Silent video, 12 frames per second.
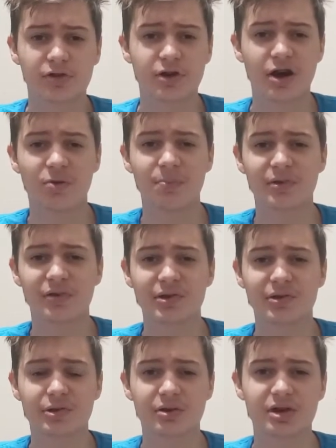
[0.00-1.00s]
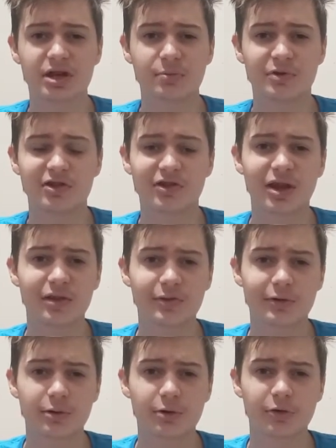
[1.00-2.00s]
to help assist your team with
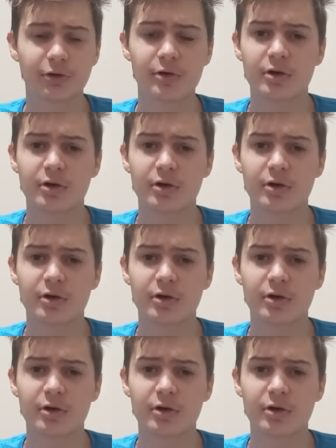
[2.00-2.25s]
sensors,